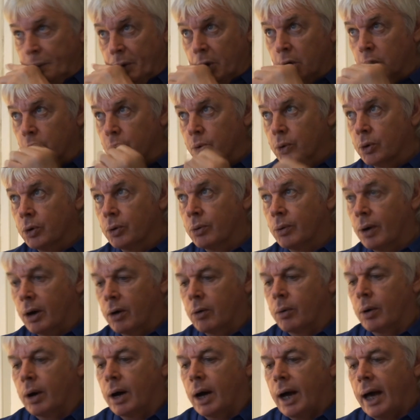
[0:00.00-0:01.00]
who,
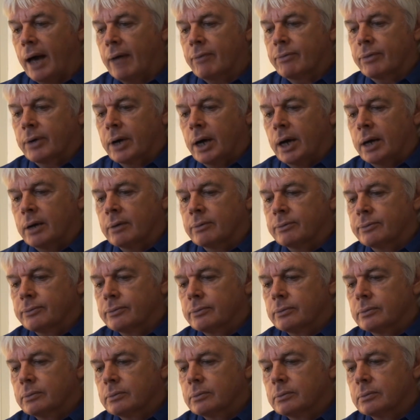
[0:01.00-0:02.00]
who, have kind of
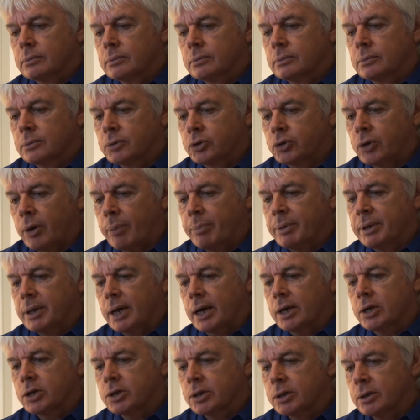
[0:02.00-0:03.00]

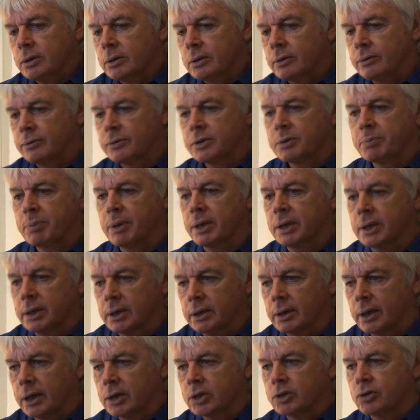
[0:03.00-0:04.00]
trepidation of
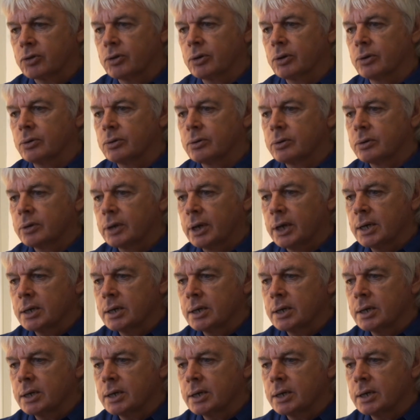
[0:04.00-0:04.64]
speaking their truth